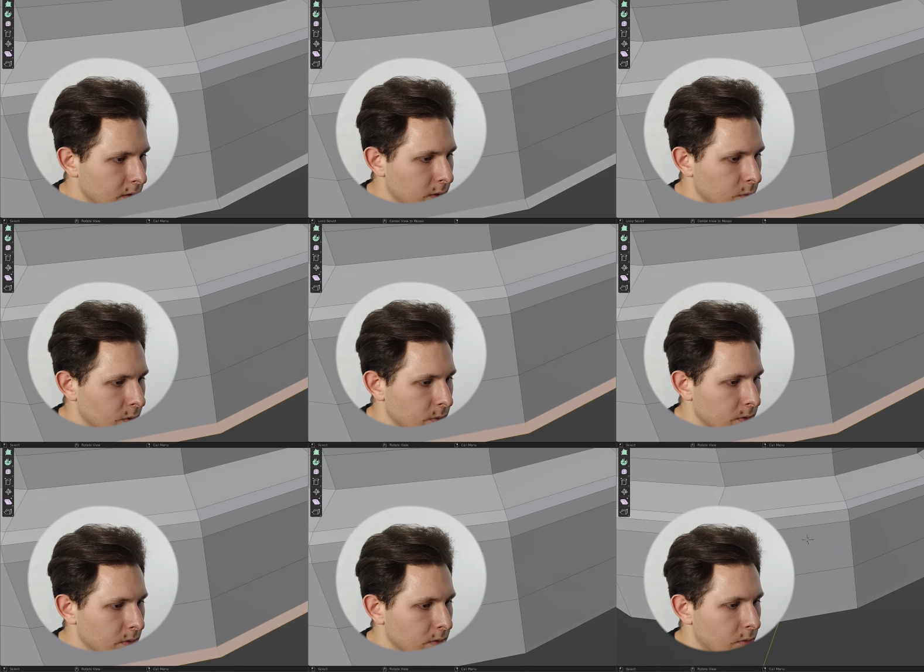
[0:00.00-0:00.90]
and we
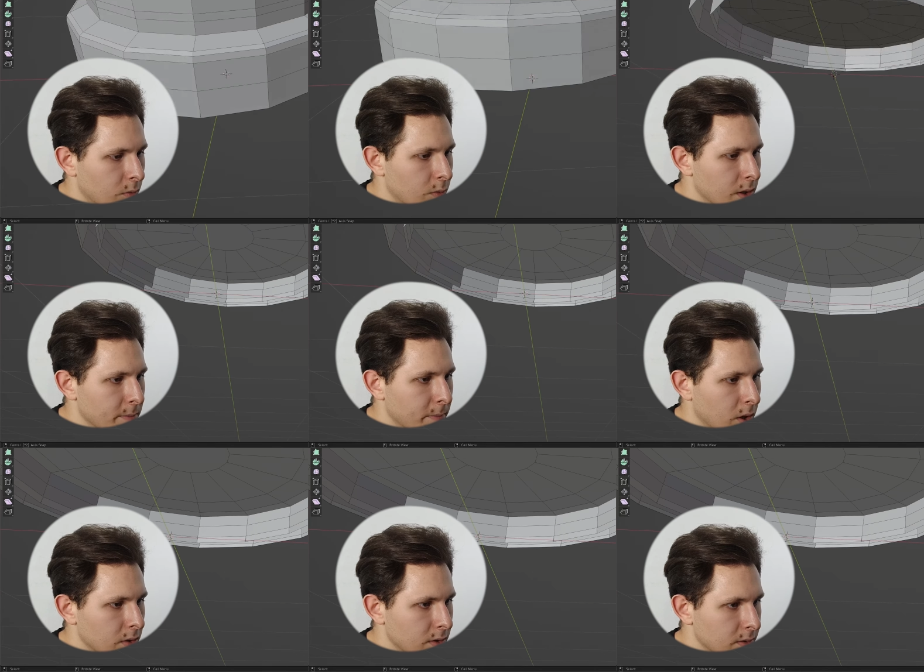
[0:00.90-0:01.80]
will
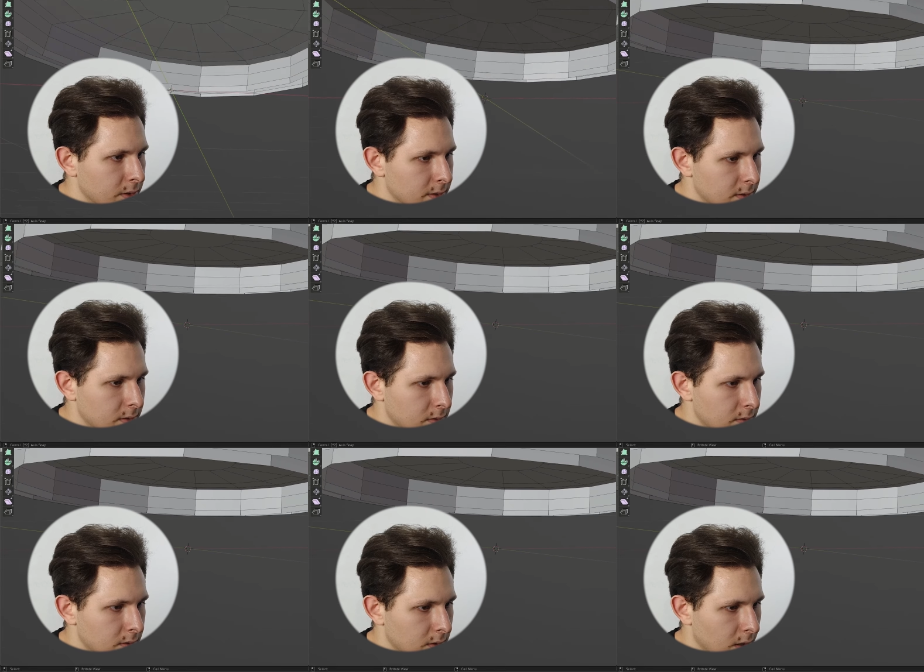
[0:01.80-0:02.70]
remodel this
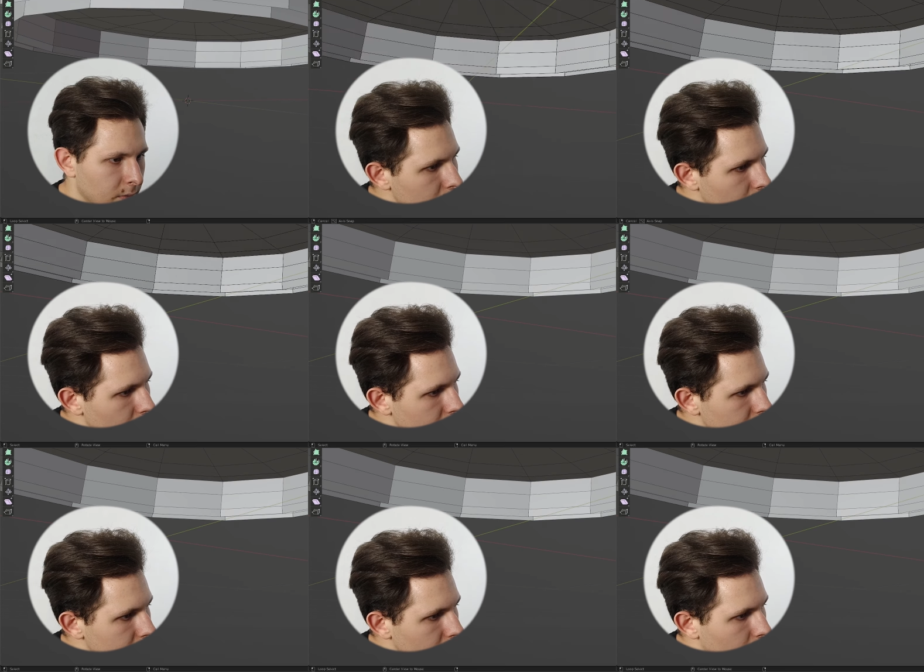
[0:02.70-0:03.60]
stuff. So let's
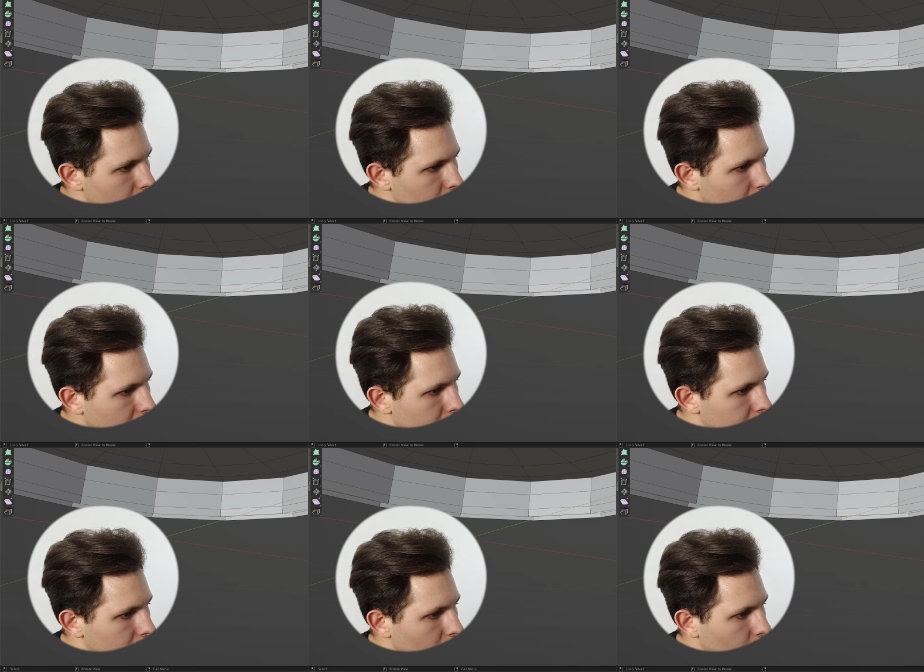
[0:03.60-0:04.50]
see where we have
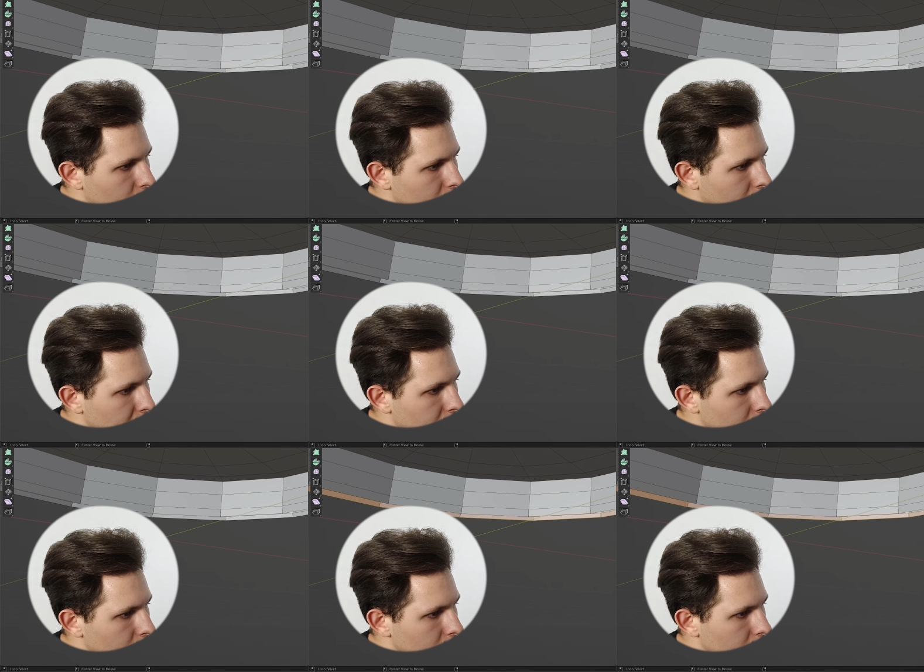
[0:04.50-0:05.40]
the overlapping
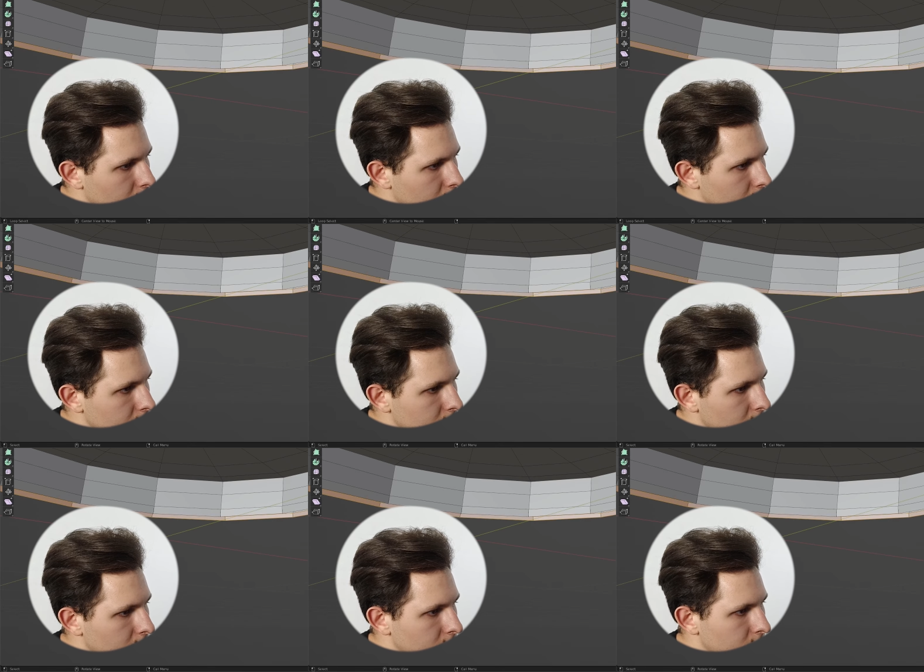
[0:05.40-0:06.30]
going on.
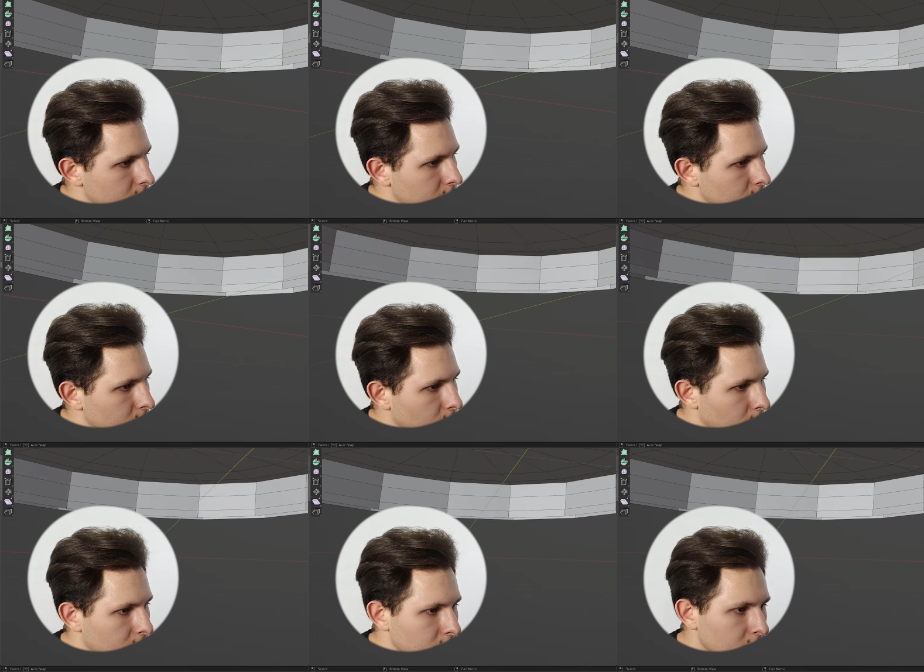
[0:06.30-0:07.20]
Here's
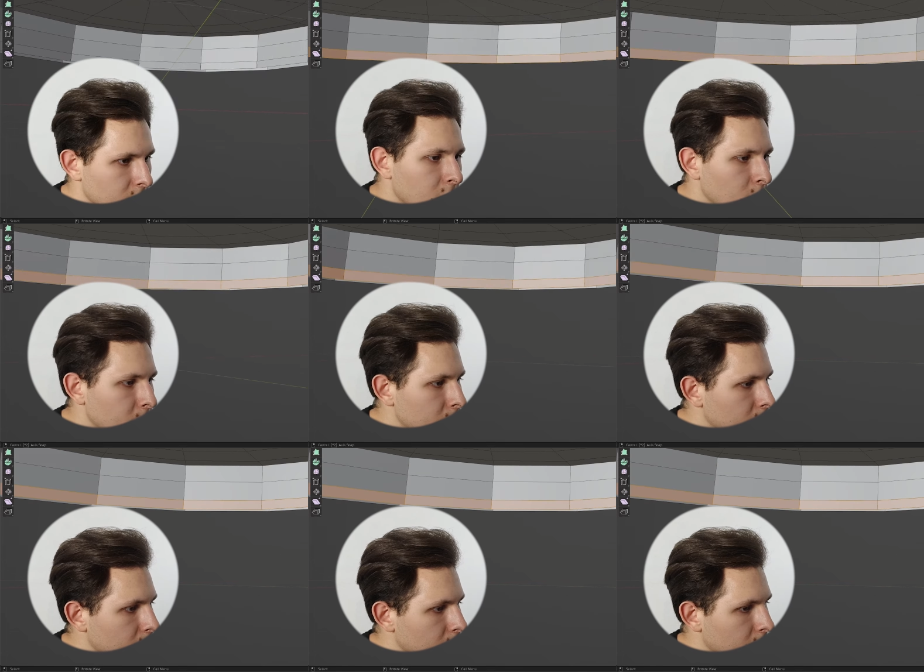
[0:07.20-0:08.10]
one loop
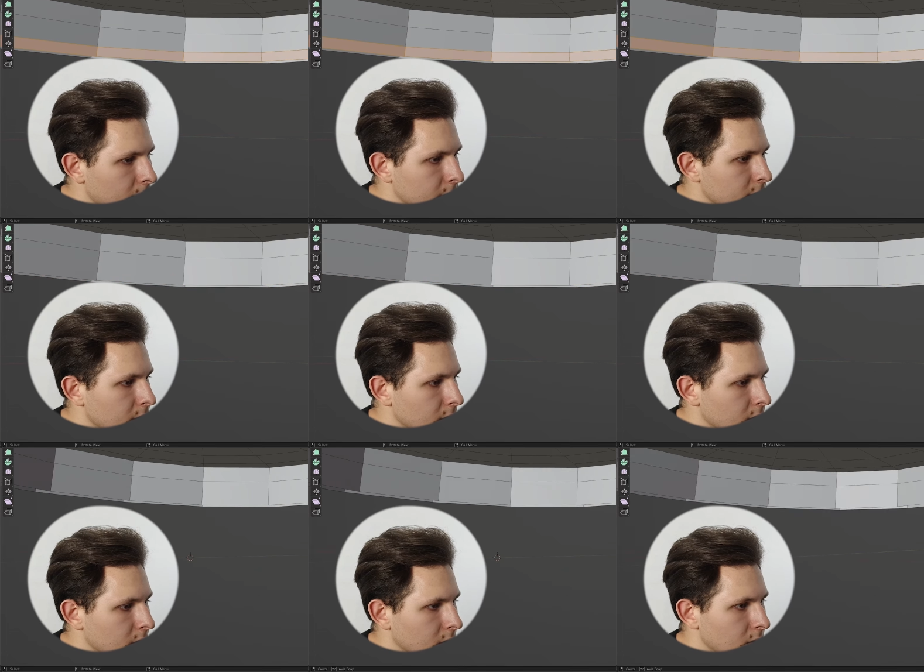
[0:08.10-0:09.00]
and
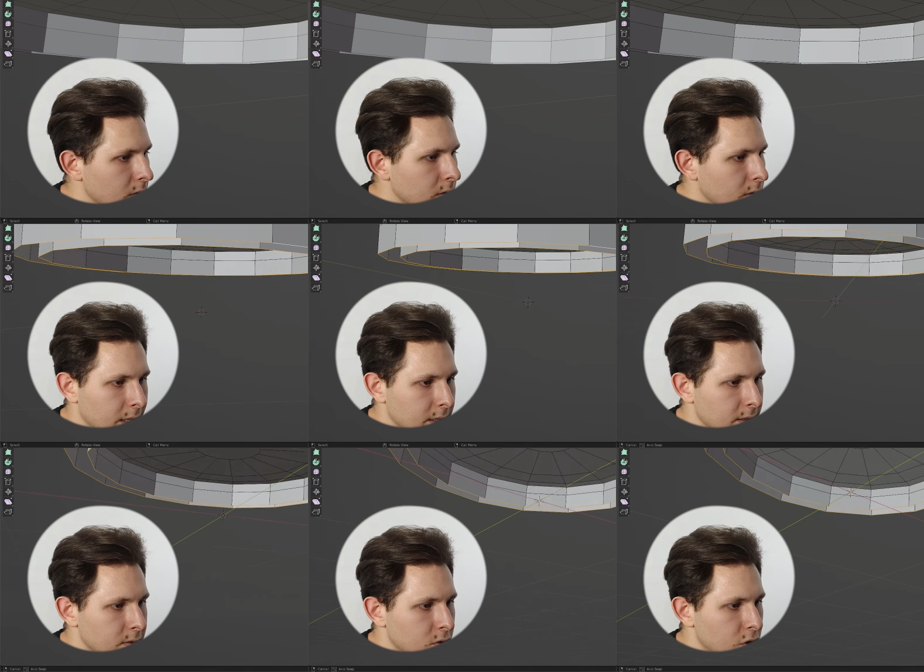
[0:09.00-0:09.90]
here, and
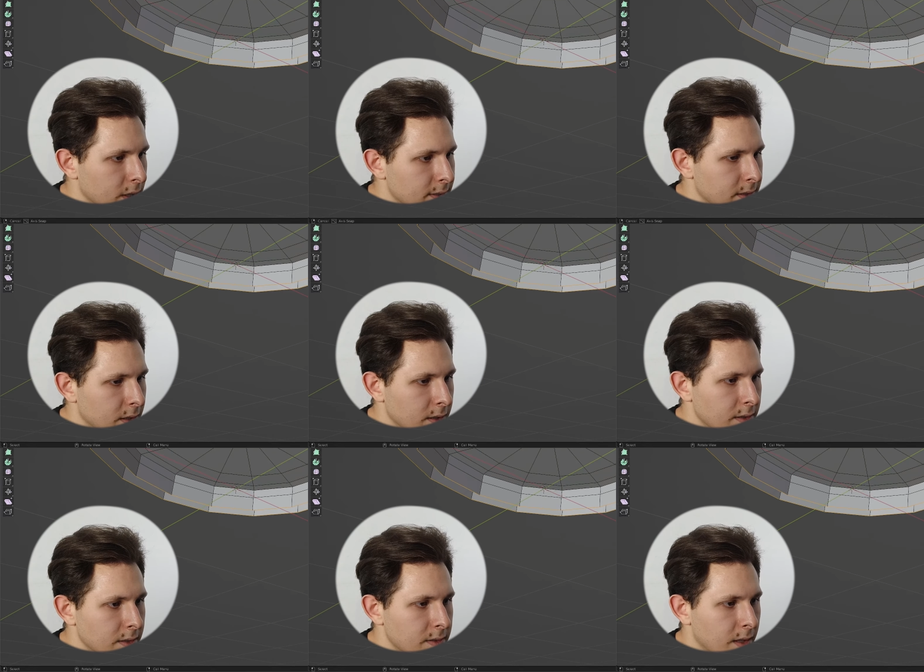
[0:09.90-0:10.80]
it's just
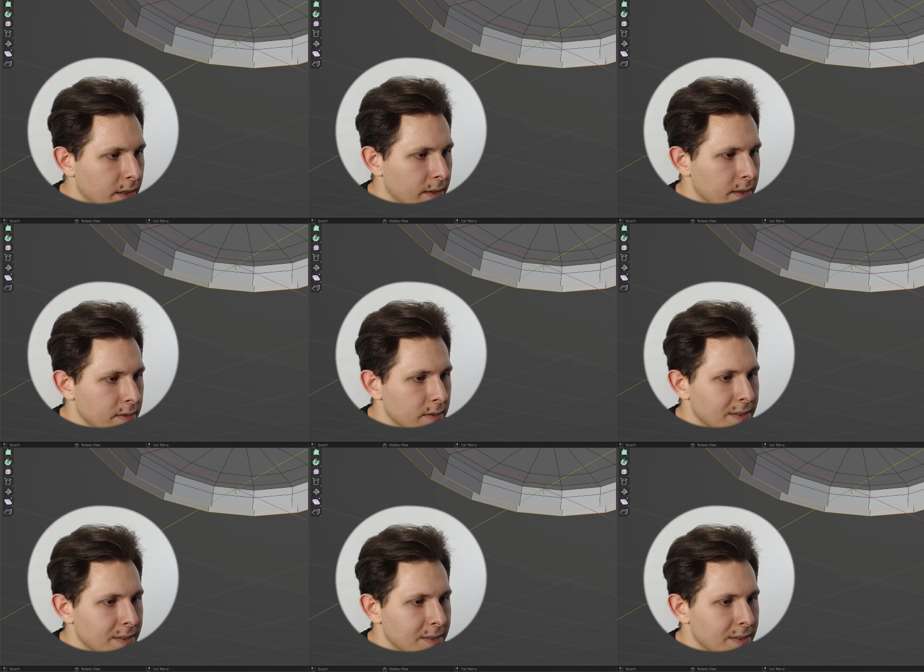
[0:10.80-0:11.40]
deleted. And then